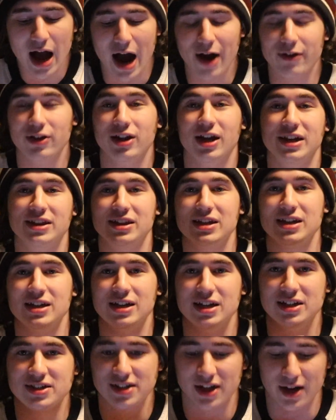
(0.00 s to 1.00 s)
I really like
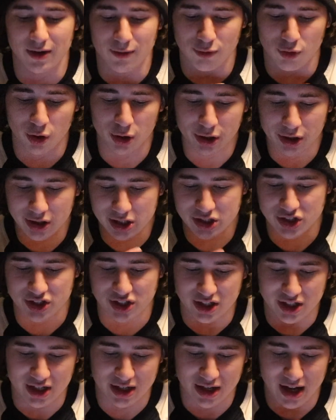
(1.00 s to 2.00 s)
the, it's like a
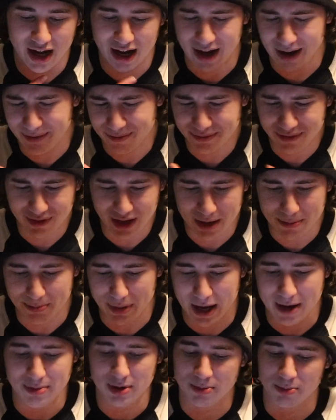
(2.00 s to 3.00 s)
royalish, um, like
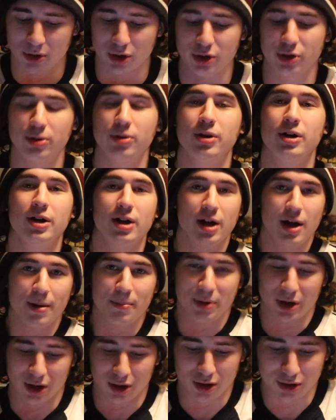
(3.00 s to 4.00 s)
baby blue
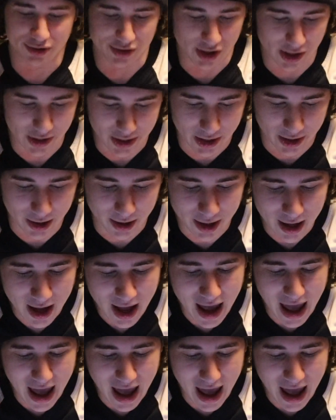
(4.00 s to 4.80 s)
but a little darker.